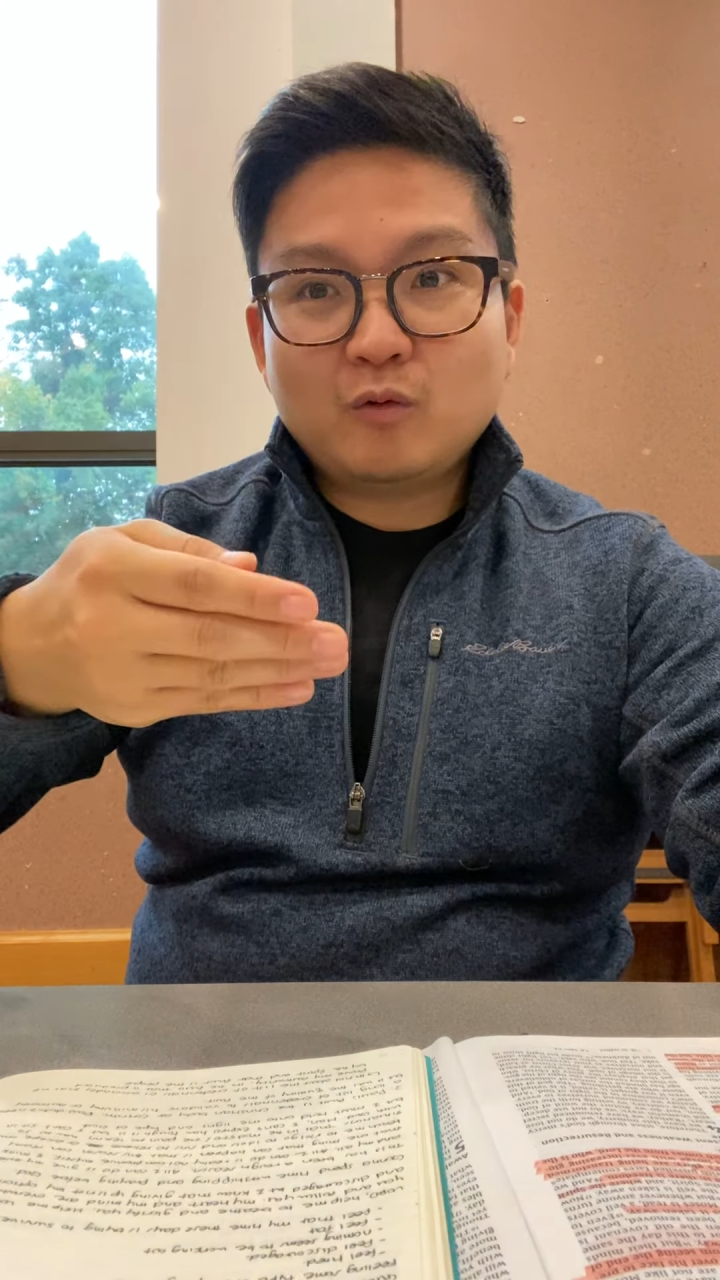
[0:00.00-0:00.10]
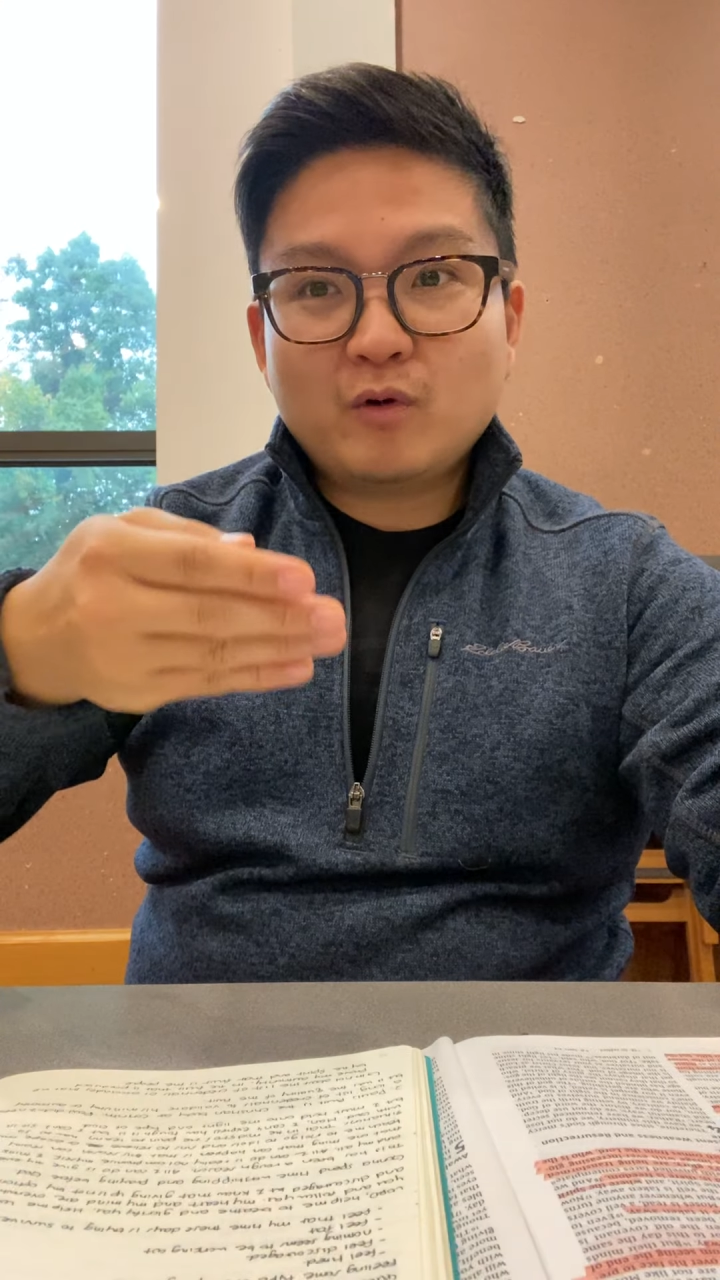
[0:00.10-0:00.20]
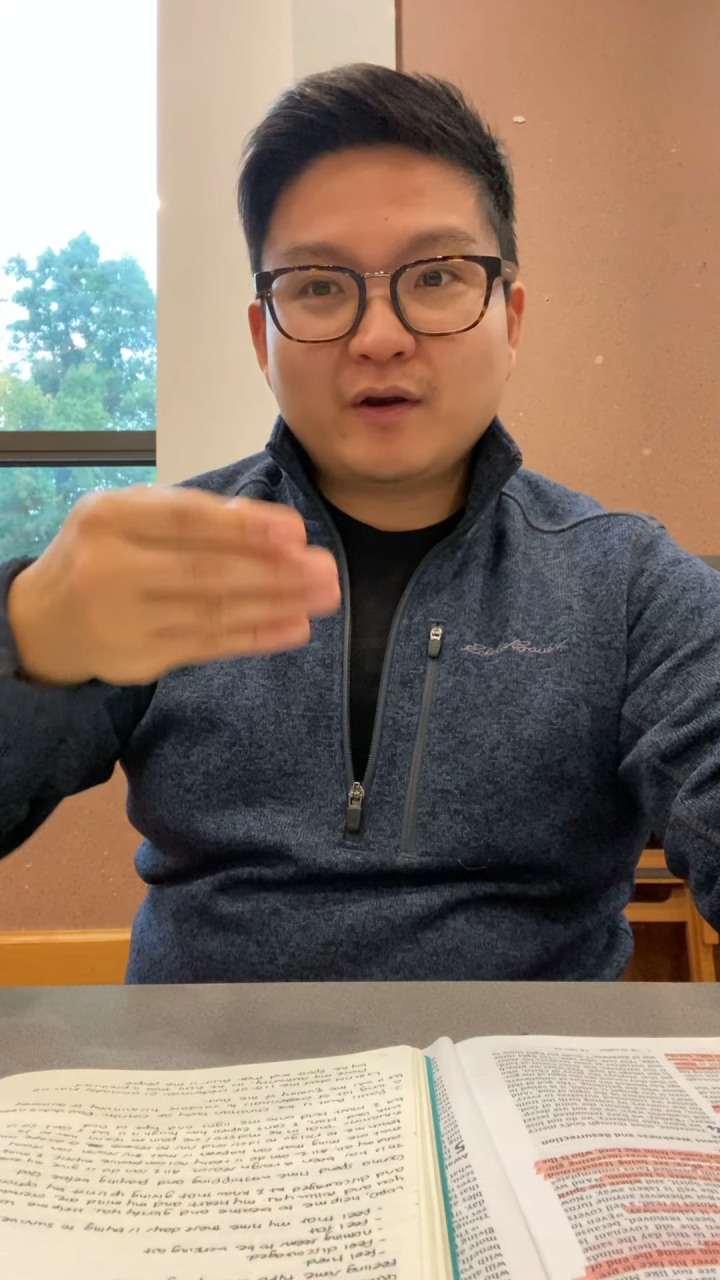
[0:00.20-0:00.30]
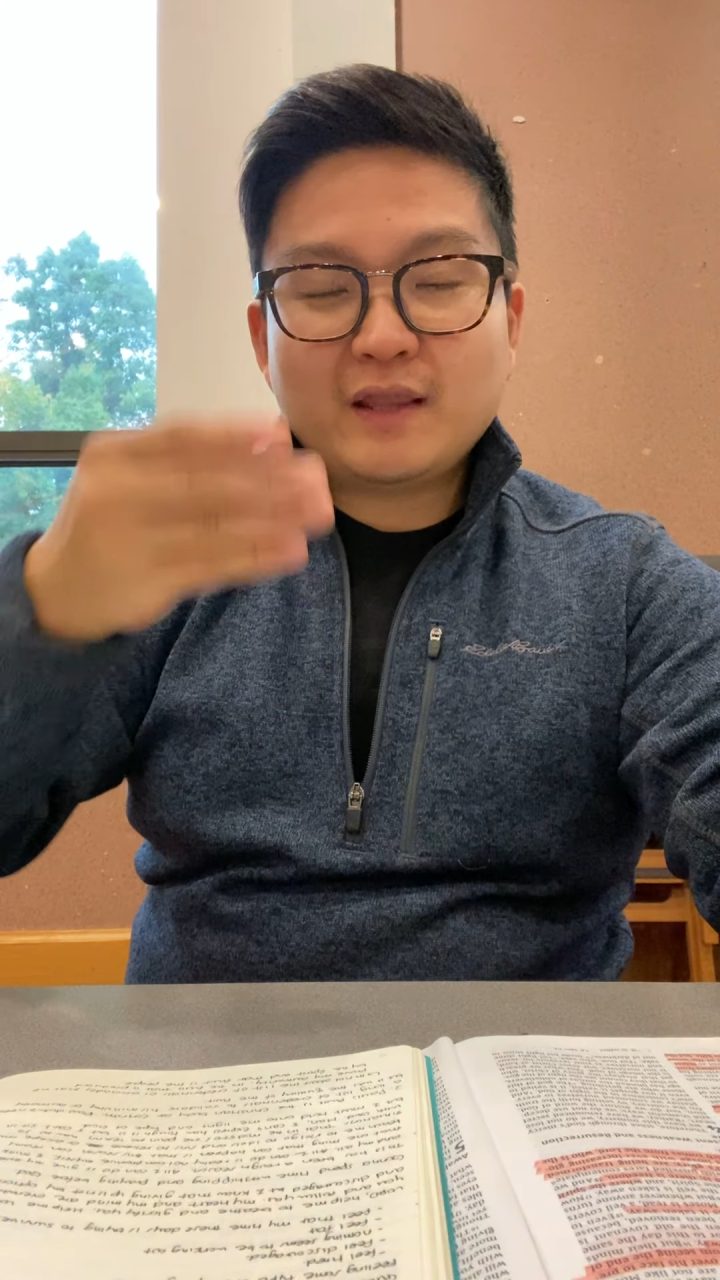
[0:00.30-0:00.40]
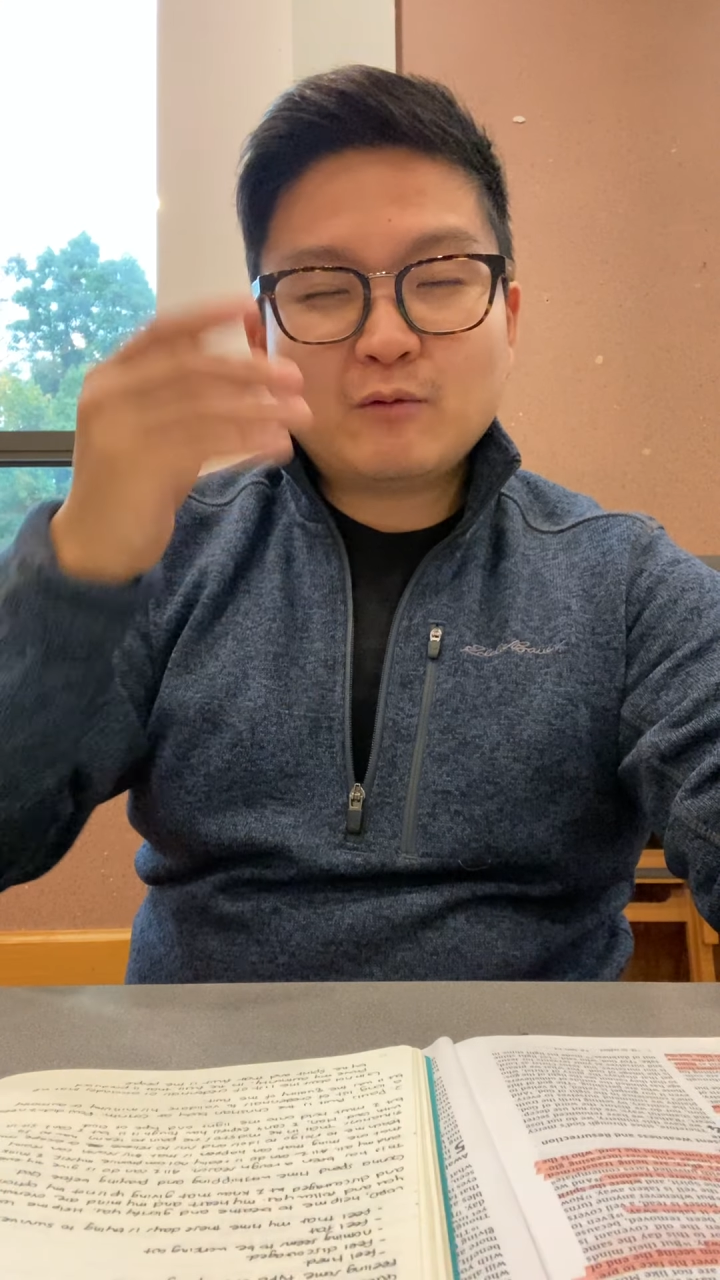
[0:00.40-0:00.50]

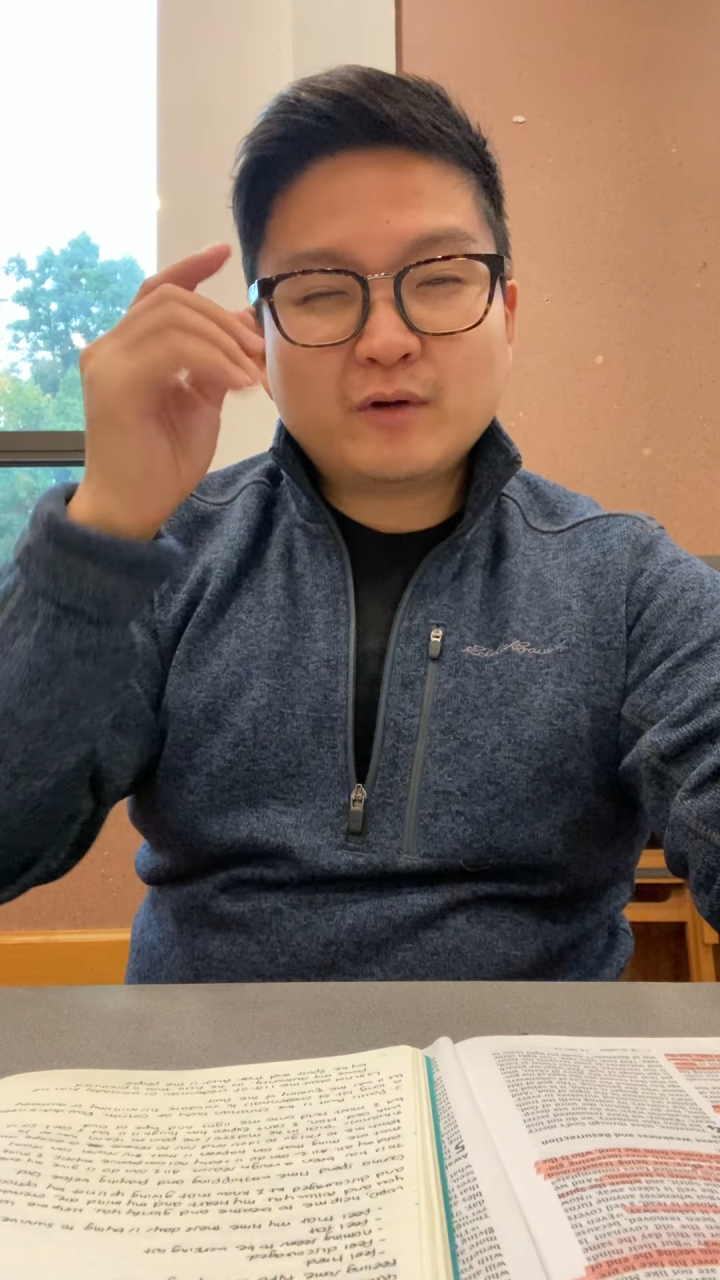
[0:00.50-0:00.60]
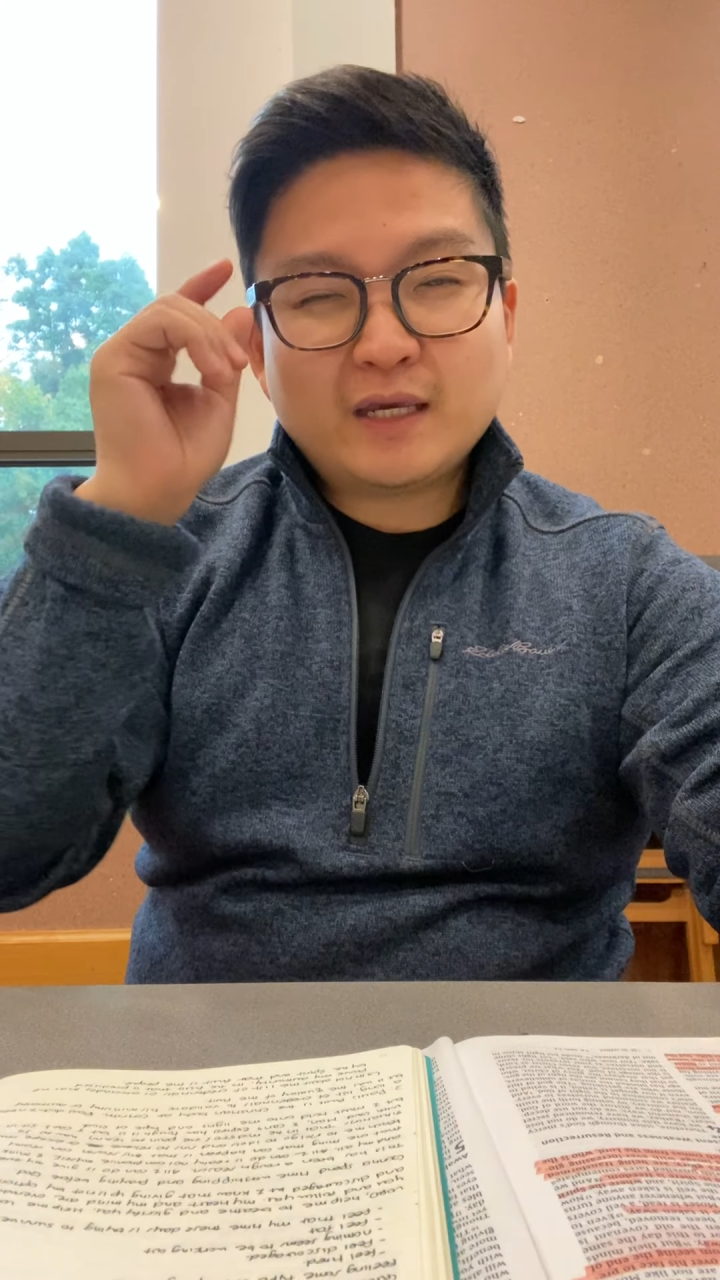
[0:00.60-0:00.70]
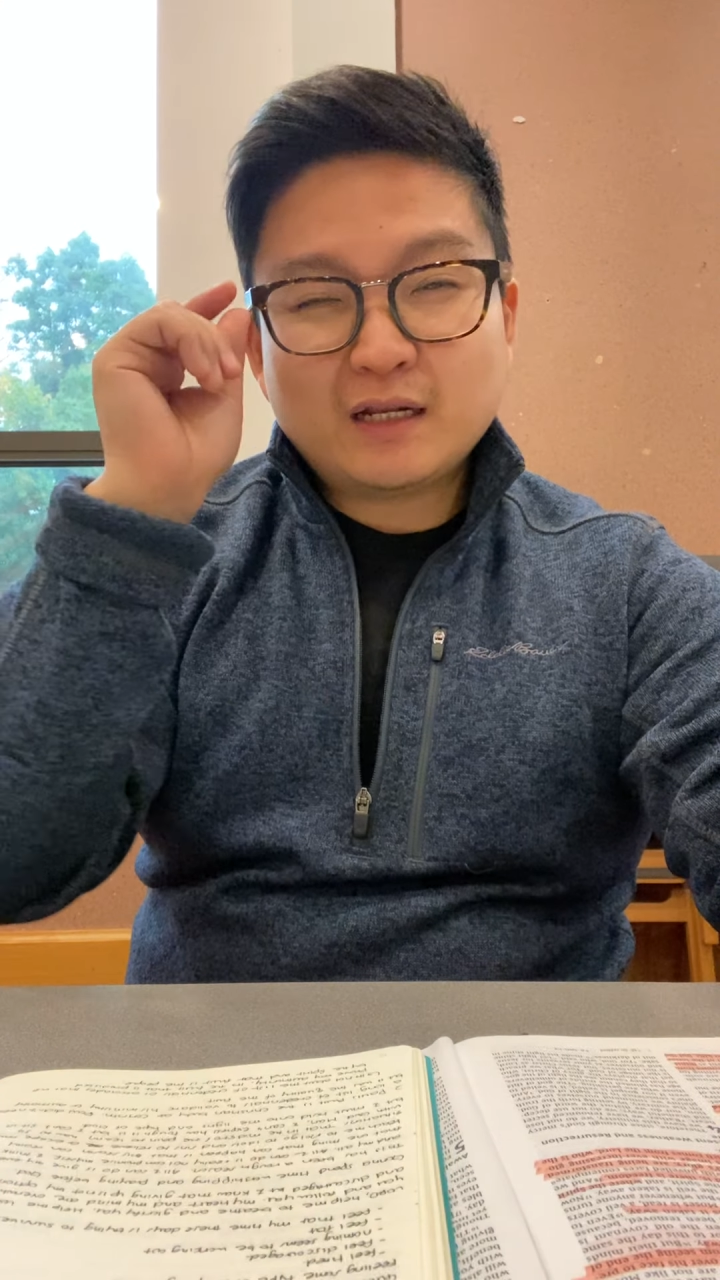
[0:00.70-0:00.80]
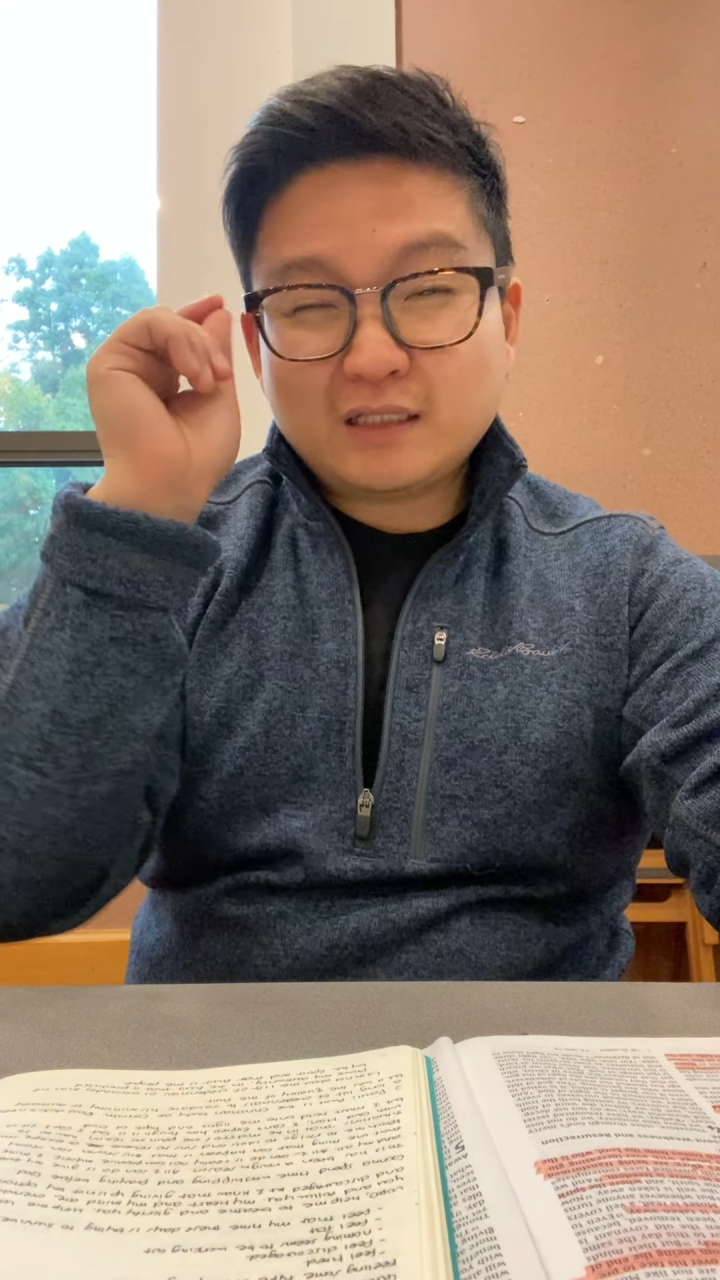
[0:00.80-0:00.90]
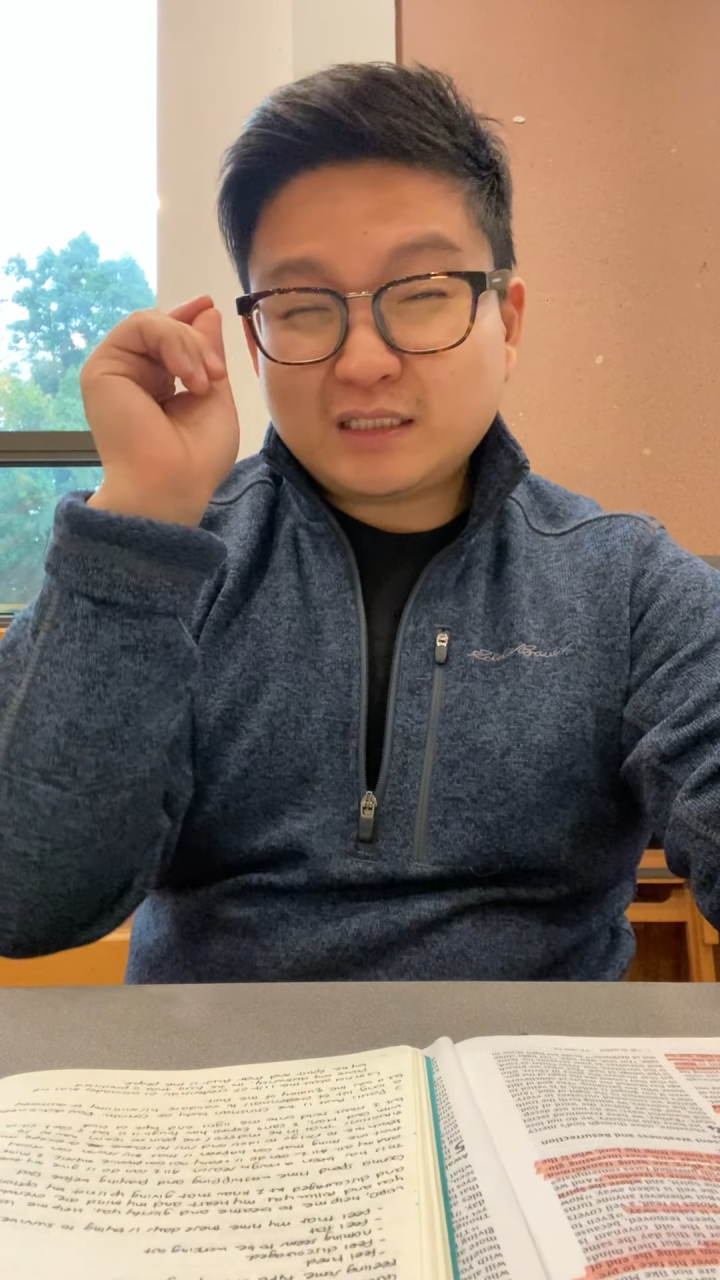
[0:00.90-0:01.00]
where they will get a